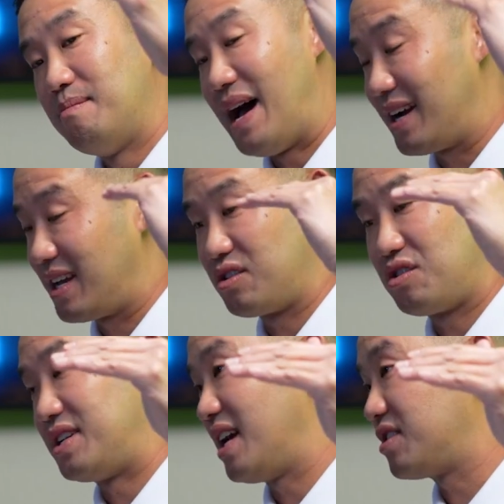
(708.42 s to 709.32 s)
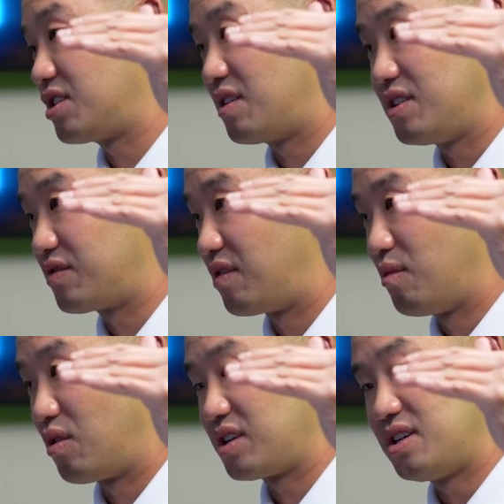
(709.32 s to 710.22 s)
back out your debt service for
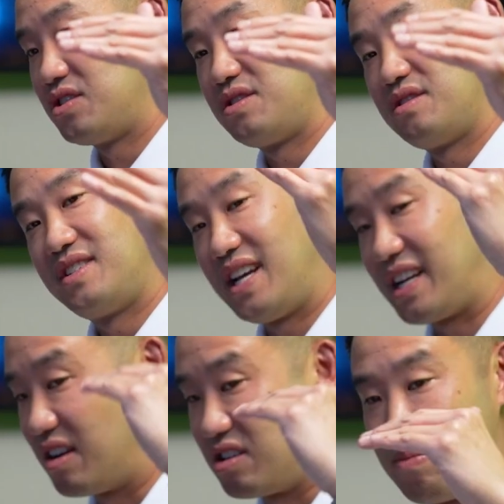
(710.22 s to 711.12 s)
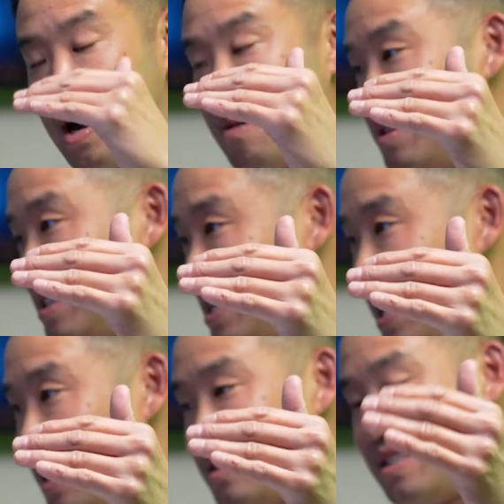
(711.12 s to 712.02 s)
mortgage, take out your property
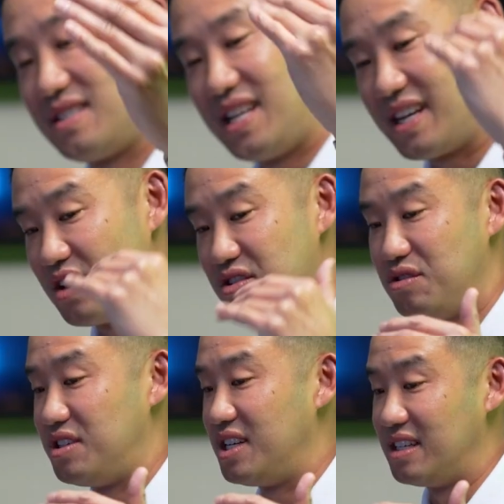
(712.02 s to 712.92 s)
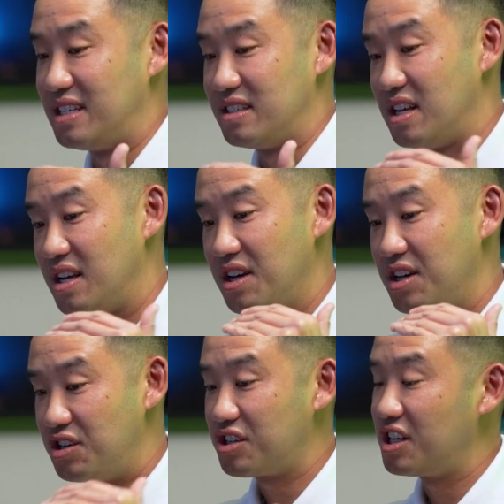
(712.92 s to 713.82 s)
taxes, take out your utilities,
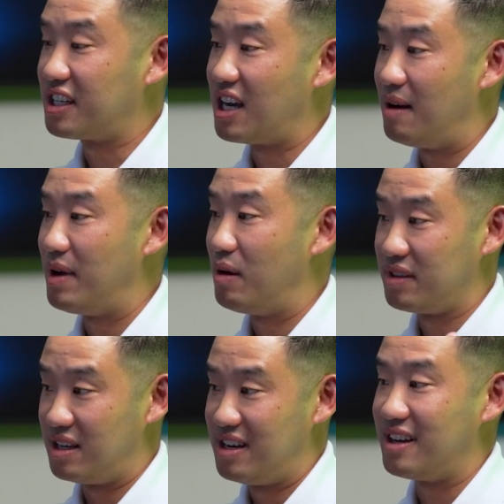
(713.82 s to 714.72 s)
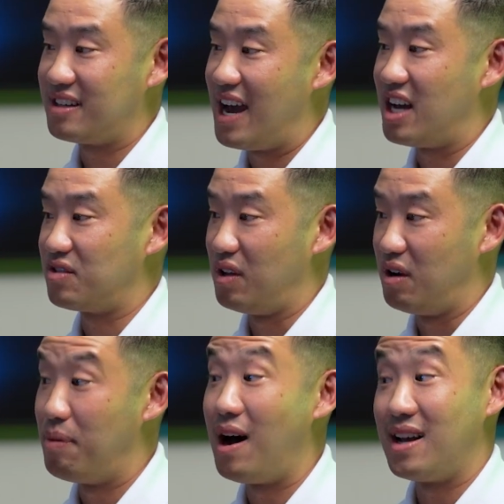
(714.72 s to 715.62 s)
you're going to come out with a net cash
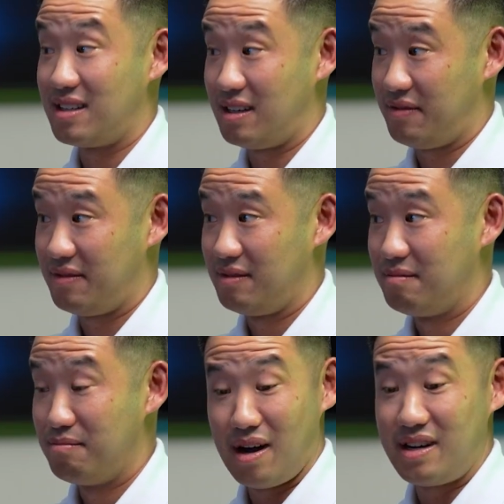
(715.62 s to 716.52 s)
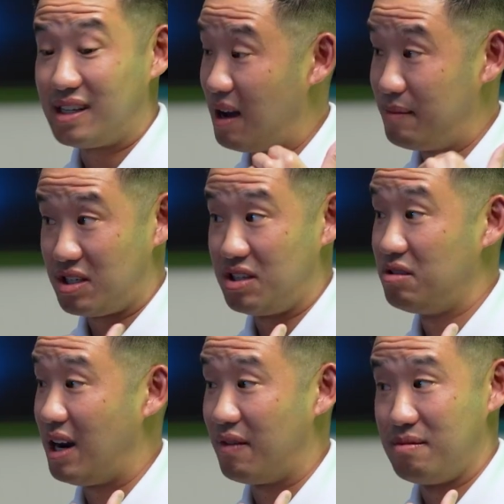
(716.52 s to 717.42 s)
flow positive. Money coming to
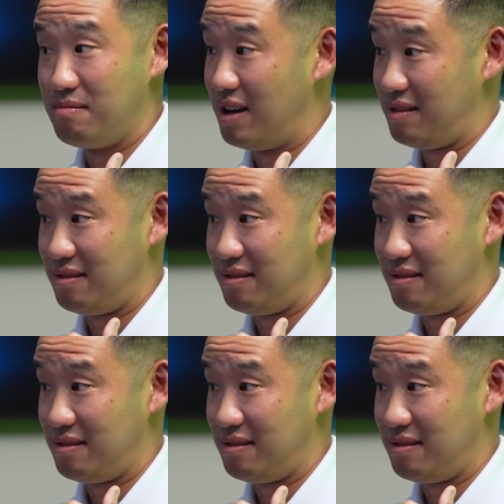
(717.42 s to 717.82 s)
you every month.